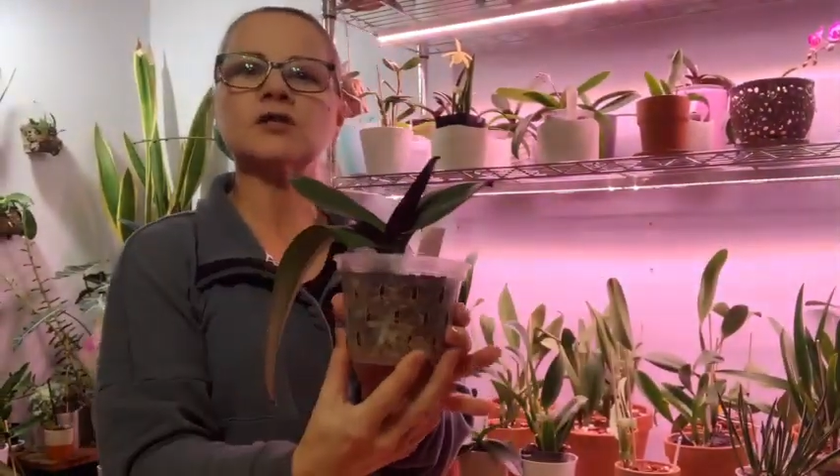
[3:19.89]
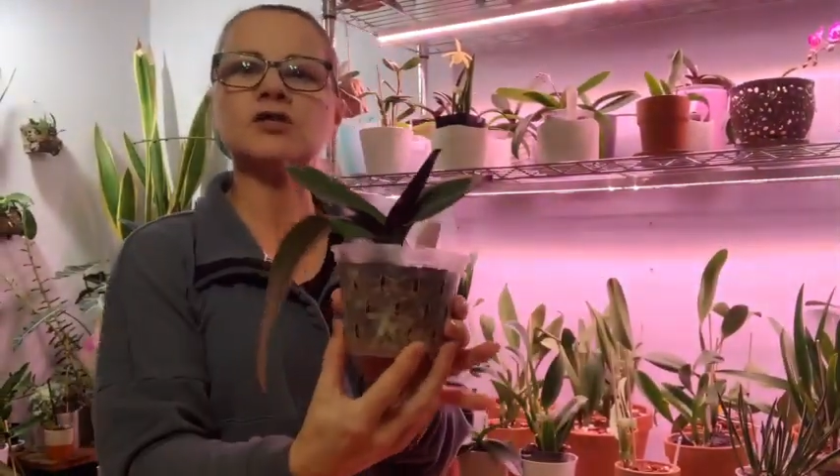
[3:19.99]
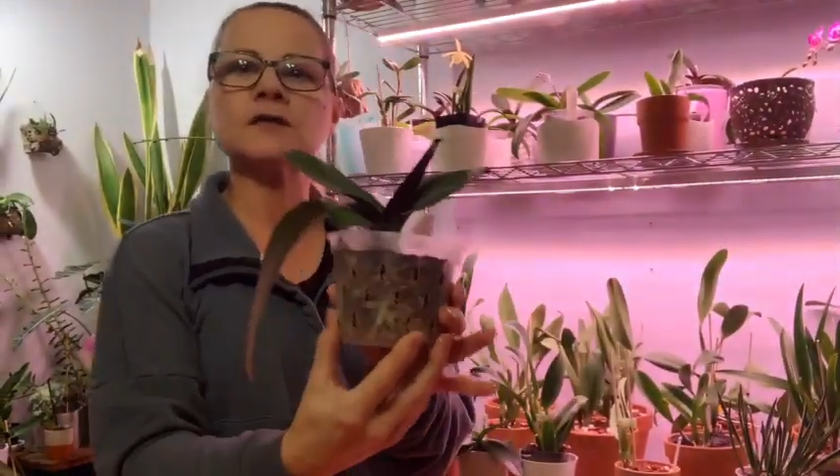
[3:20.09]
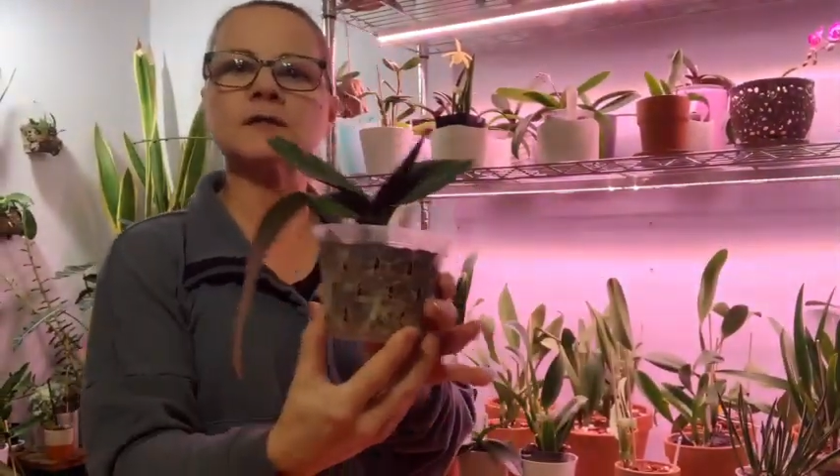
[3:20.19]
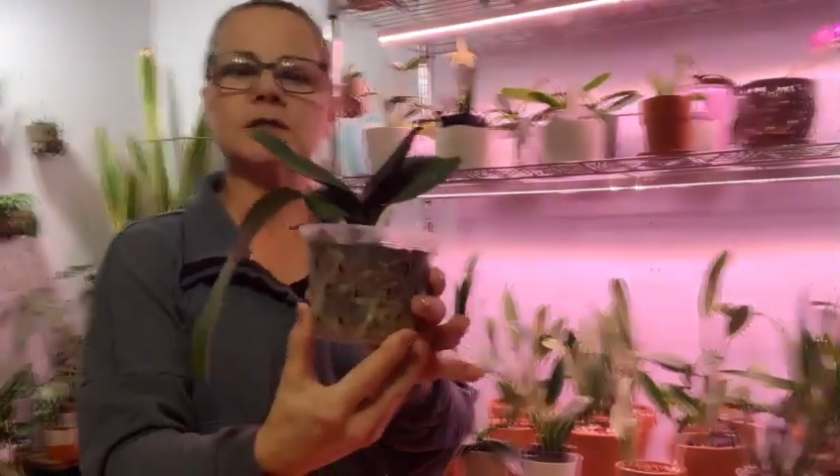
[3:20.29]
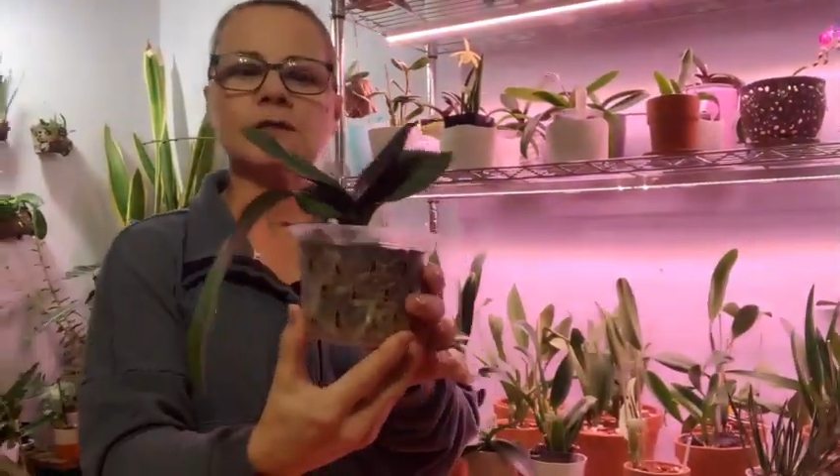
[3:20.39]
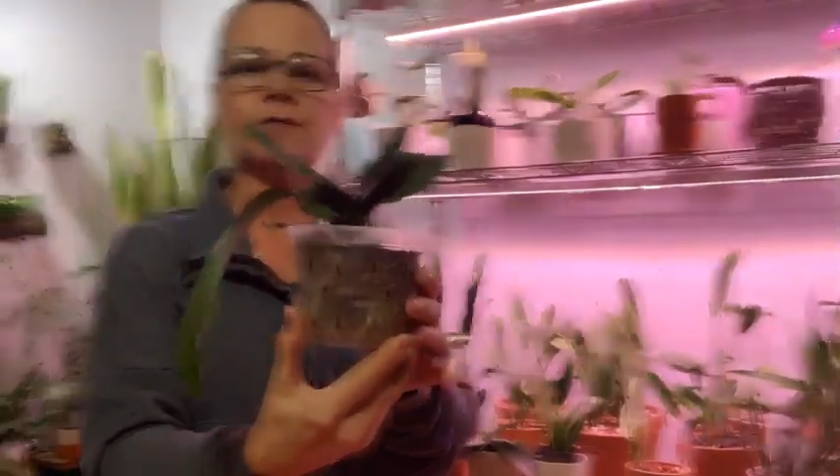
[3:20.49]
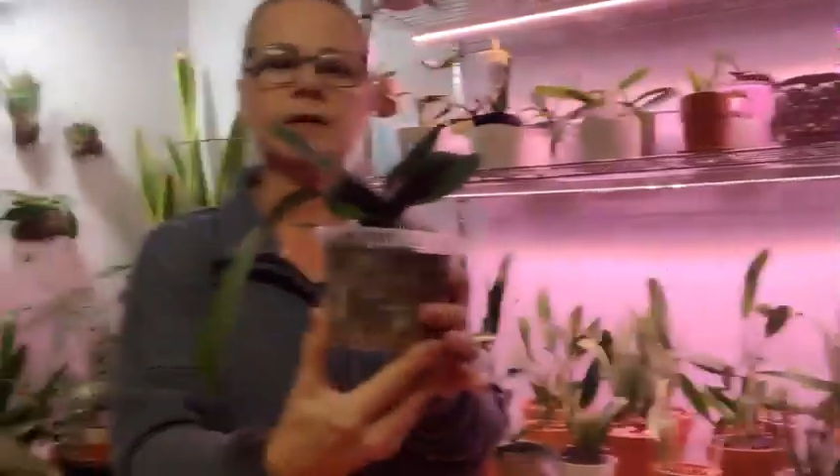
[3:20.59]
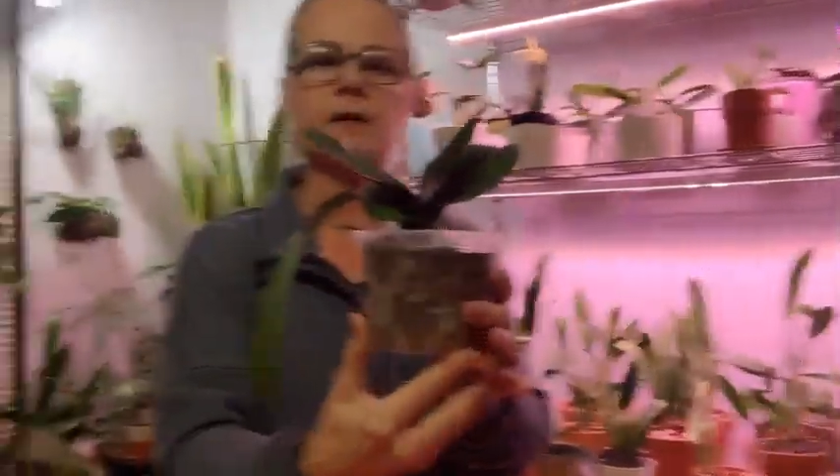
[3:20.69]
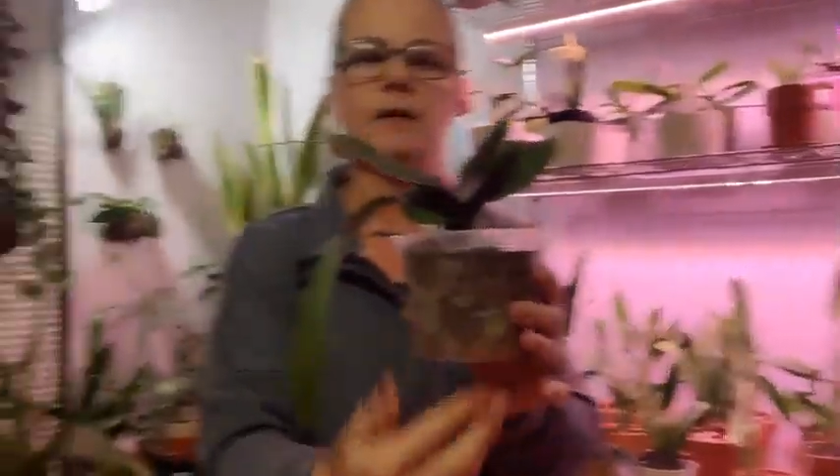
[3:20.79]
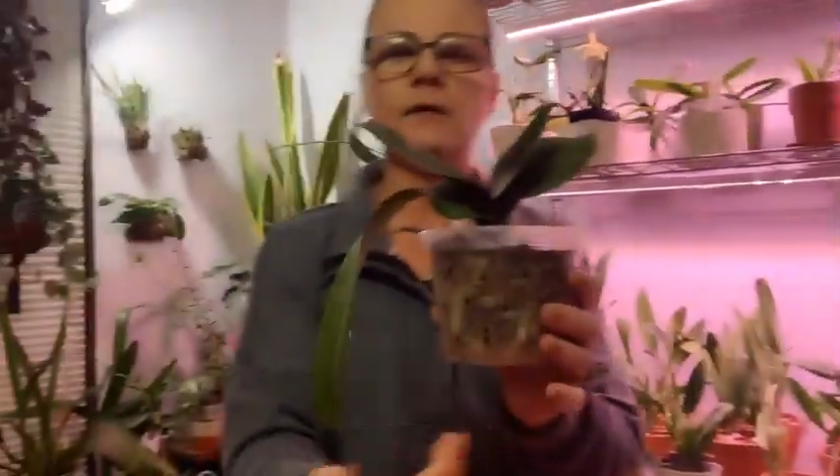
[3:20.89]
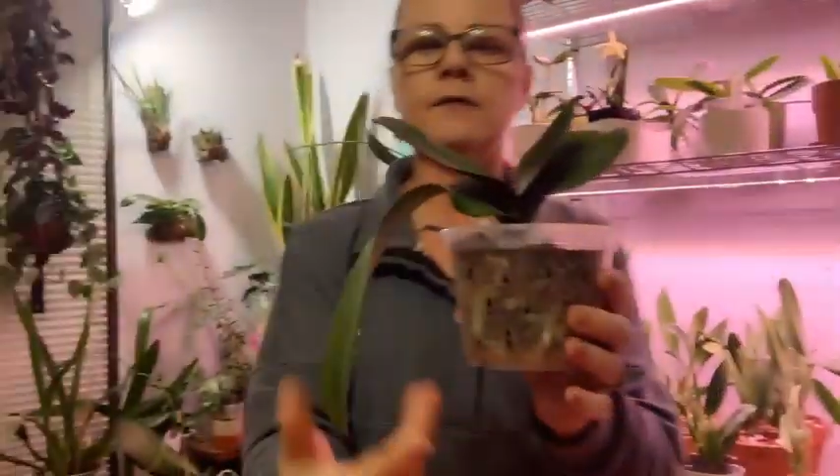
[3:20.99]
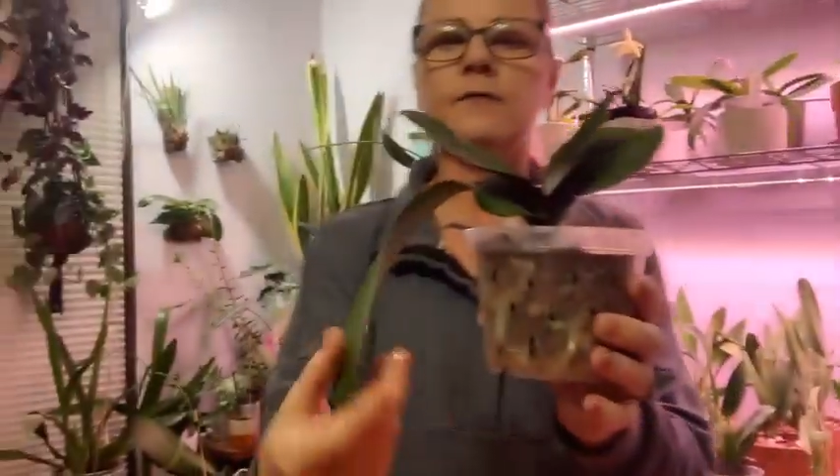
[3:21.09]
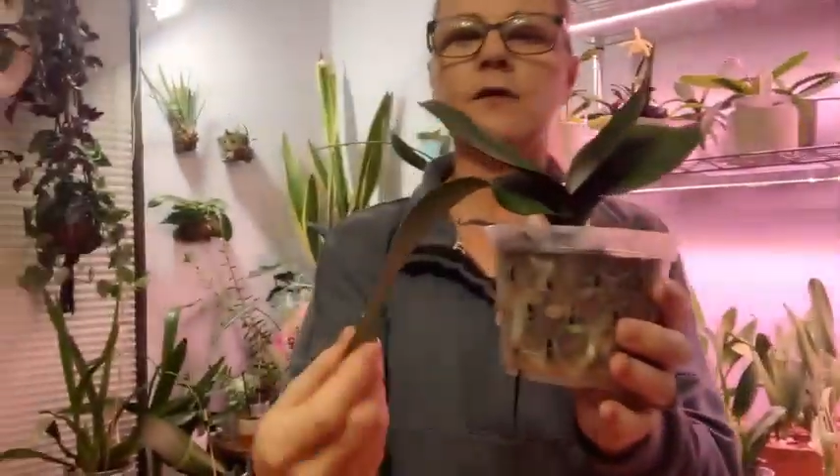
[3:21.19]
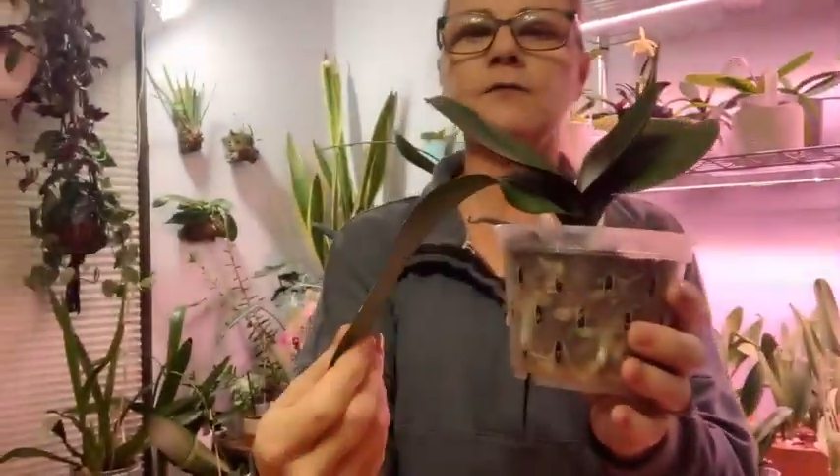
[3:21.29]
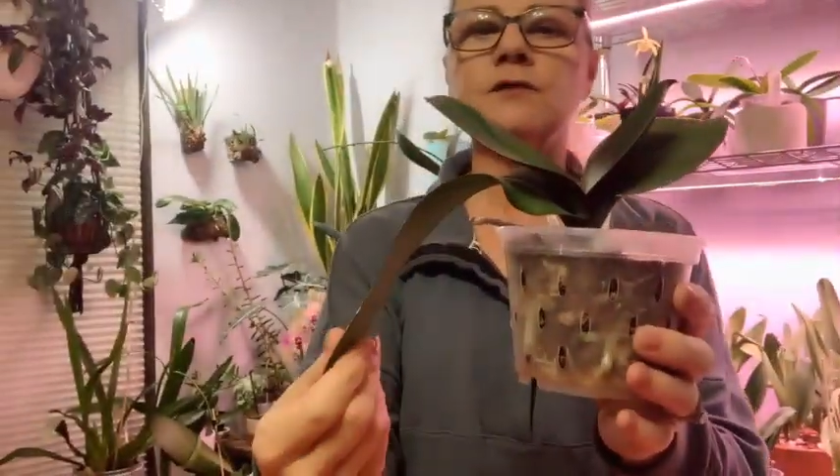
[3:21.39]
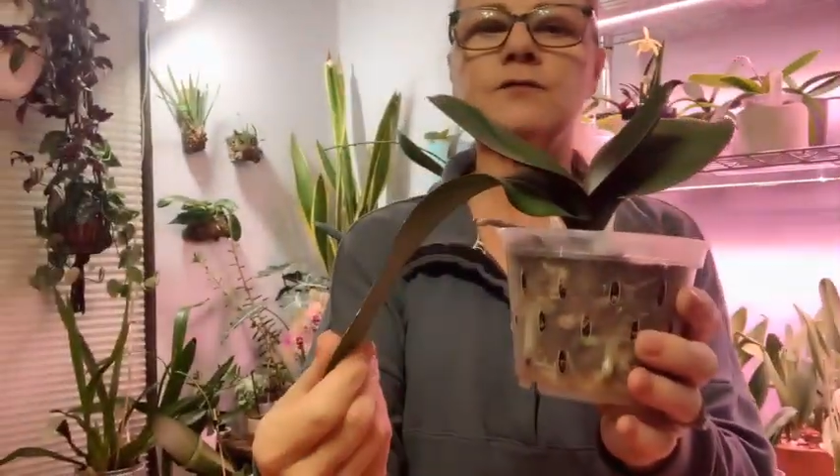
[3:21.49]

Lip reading: She is definitely on the road to